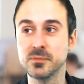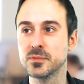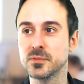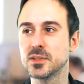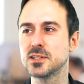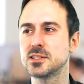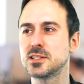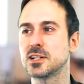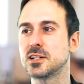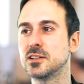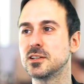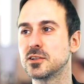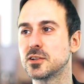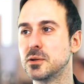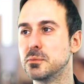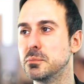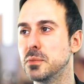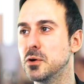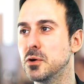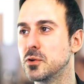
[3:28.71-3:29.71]
Let's take a look at a
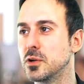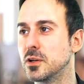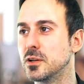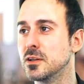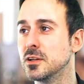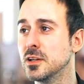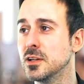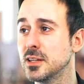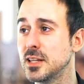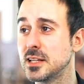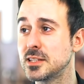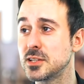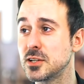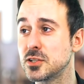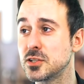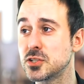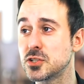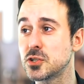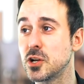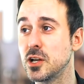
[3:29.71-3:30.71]
bogan. That's
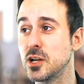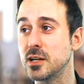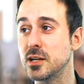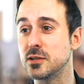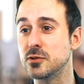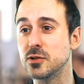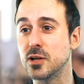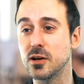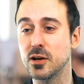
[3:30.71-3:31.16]
Australian.